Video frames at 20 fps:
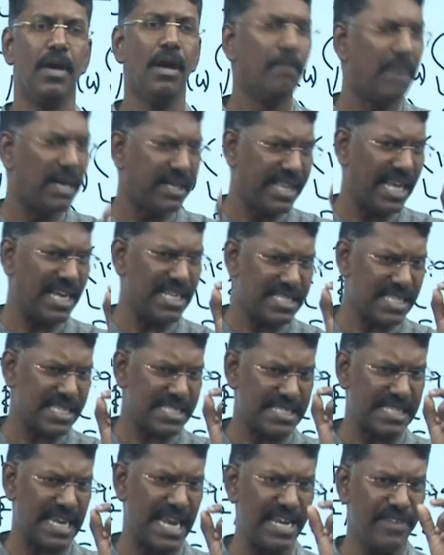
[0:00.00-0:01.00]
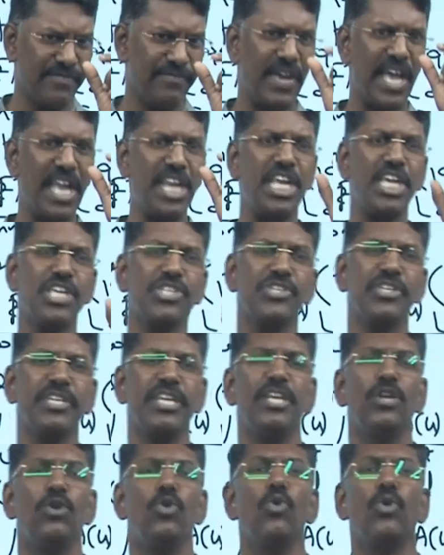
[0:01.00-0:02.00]
But there is a slight variation
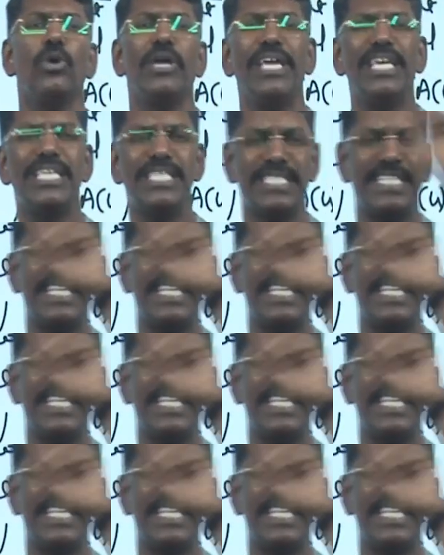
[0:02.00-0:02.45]
in Look East